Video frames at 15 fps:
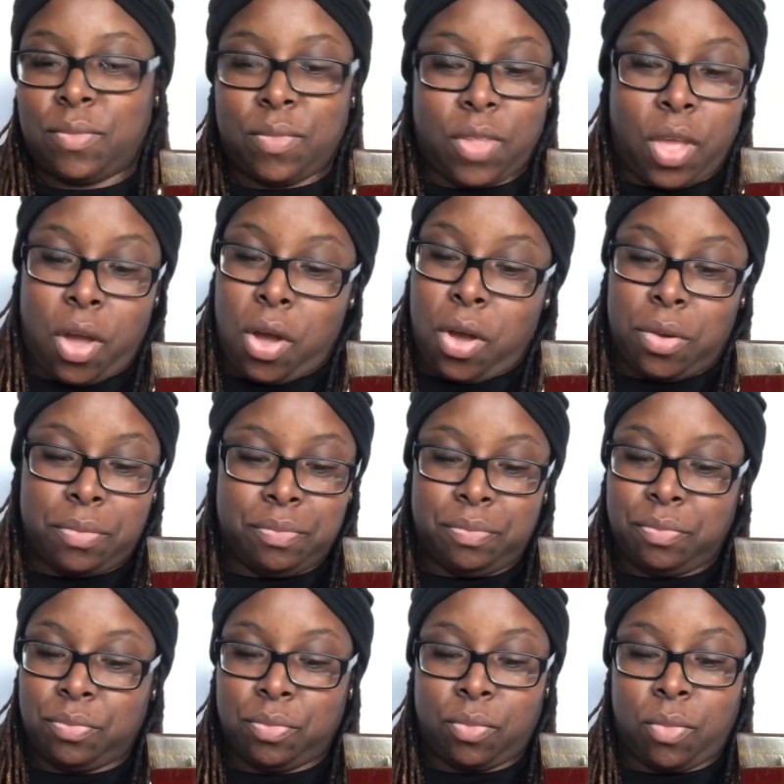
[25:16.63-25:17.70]
Y'all,
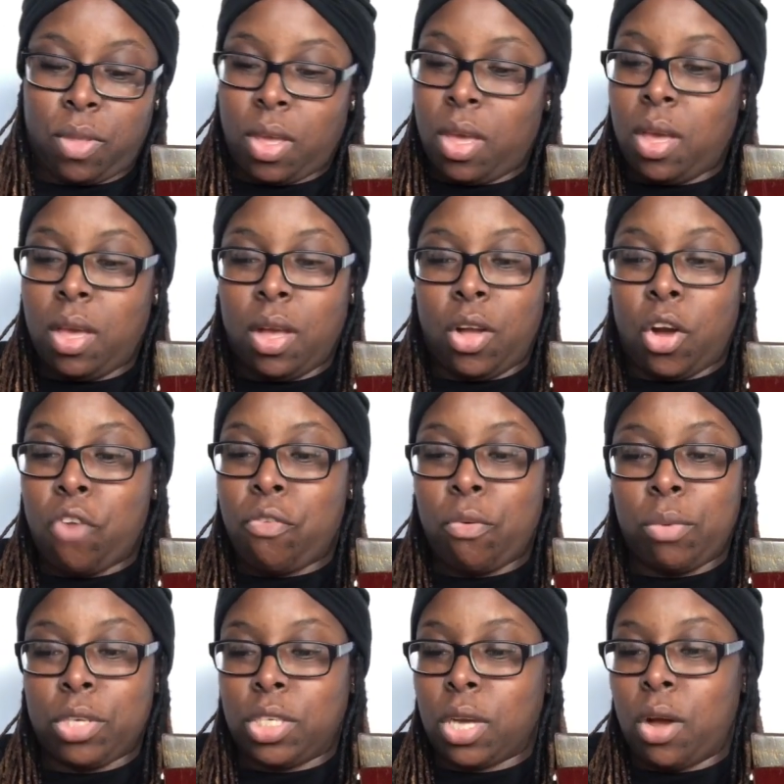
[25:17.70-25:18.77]
go for what